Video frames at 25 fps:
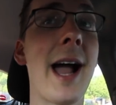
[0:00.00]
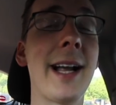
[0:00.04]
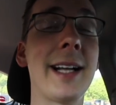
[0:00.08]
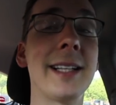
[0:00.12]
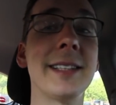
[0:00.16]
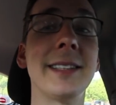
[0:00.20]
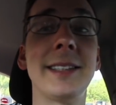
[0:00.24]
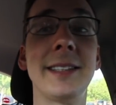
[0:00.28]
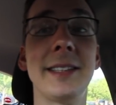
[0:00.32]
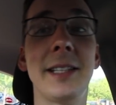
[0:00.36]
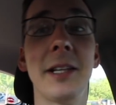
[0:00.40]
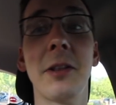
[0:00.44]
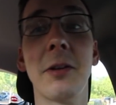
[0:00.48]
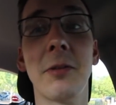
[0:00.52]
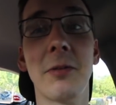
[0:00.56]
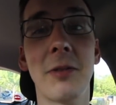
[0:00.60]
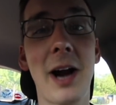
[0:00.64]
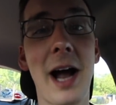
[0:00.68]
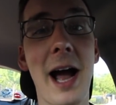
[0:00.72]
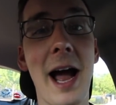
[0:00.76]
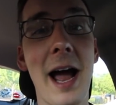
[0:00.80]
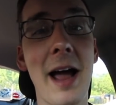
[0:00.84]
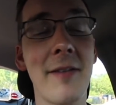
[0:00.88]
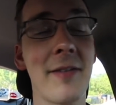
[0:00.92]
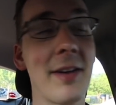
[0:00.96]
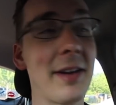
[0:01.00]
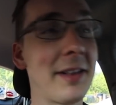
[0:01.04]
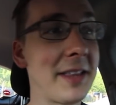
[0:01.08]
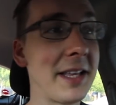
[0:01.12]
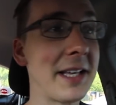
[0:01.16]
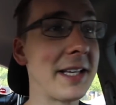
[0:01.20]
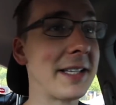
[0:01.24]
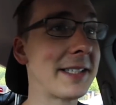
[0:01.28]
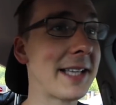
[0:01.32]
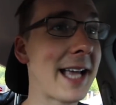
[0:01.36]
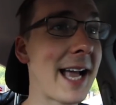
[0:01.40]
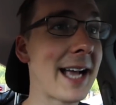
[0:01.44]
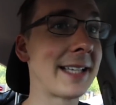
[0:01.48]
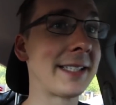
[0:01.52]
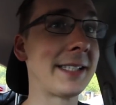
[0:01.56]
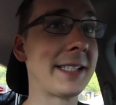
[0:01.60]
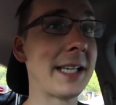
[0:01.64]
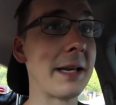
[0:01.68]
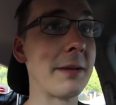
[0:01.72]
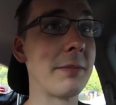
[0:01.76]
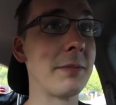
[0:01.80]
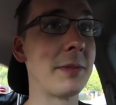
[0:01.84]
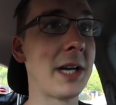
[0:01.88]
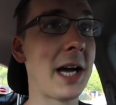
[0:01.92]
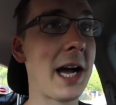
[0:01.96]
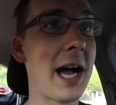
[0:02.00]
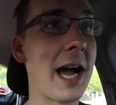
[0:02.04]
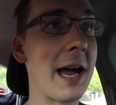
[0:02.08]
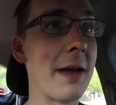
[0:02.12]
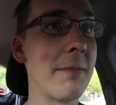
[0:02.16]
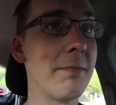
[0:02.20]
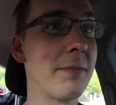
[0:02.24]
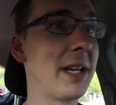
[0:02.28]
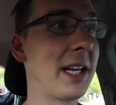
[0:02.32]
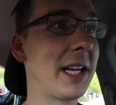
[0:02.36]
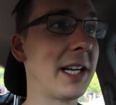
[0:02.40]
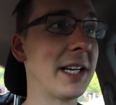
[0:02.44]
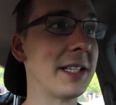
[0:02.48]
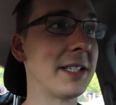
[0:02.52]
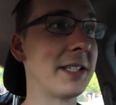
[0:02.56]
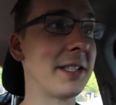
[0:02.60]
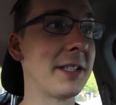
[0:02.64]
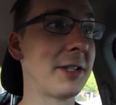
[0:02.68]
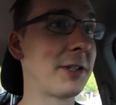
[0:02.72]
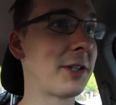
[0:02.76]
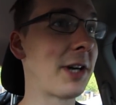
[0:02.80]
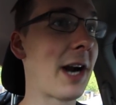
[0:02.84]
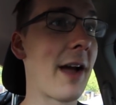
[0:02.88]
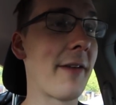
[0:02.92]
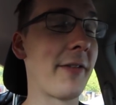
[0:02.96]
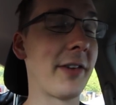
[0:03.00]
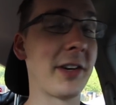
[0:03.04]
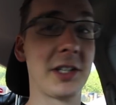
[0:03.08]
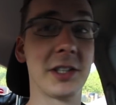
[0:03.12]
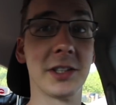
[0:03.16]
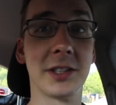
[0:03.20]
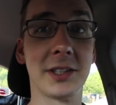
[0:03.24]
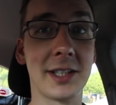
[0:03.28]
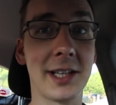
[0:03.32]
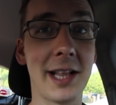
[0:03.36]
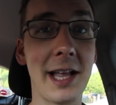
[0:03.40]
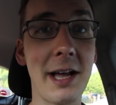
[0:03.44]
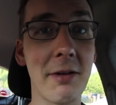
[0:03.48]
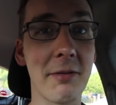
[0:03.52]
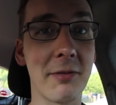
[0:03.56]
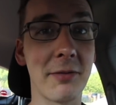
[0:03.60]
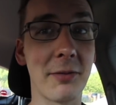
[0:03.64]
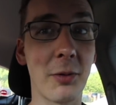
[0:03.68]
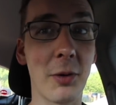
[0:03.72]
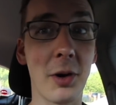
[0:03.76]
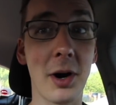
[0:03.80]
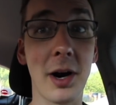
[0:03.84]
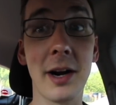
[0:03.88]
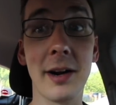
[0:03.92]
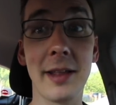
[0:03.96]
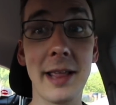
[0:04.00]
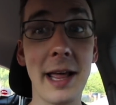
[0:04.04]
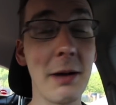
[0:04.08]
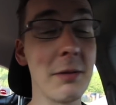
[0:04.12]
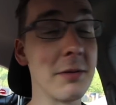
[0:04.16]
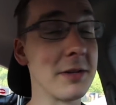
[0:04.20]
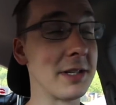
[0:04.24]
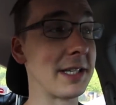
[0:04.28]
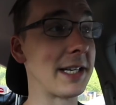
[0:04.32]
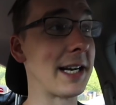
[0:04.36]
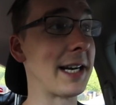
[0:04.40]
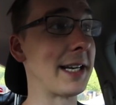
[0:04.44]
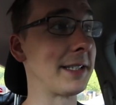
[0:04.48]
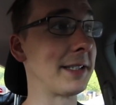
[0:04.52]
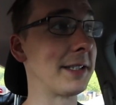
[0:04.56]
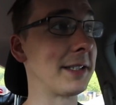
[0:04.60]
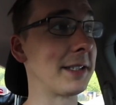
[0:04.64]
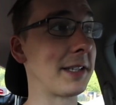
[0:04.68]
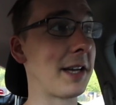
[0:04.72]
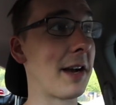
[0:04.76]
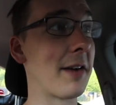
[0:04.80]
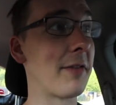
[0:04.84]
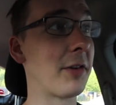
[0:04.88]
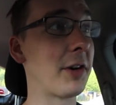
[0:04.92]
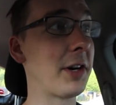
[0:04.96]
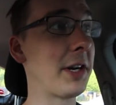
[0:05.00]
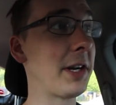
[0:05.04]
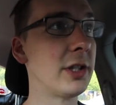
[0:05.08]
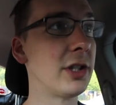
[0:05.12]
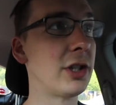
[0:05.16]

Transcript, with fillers: I could still arrive at the exact same time because the traffic just allowed for it. That was a nice discovery.